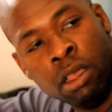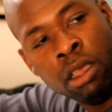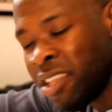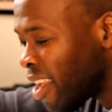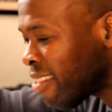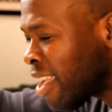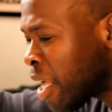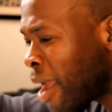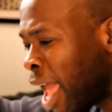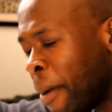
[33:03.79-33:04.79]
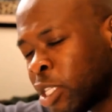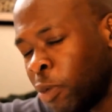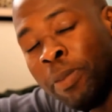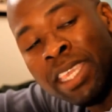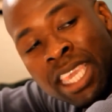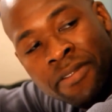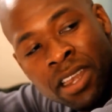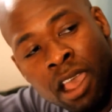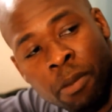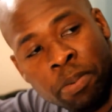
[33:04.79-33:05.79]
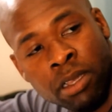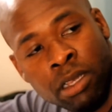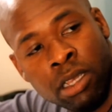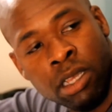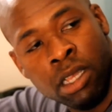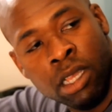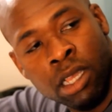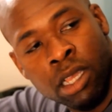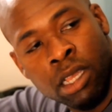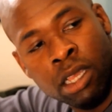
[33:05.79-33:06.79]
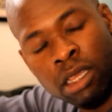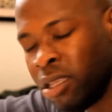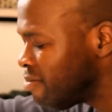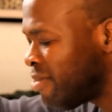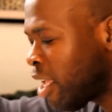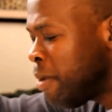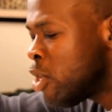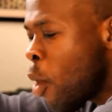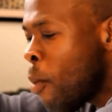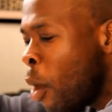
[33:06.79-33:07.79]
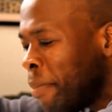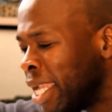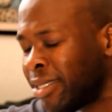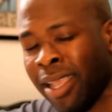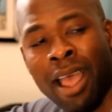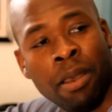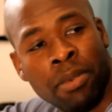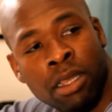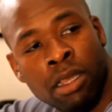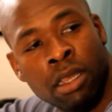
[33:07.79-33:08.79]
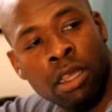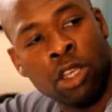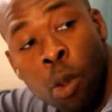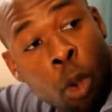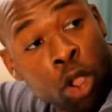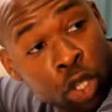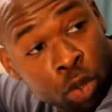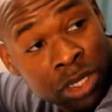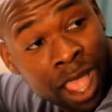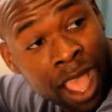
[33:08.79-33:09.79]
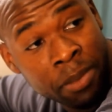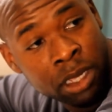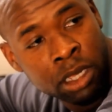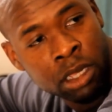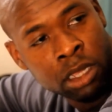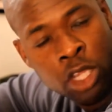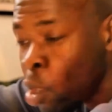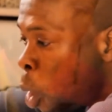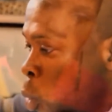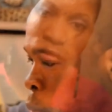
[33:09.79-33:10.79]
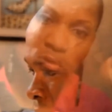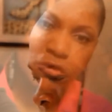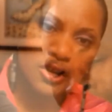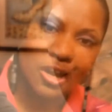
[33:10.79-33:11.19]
You're not thinking about how much we'd be giving up. There'd be no more me time. No more you time. No more we time.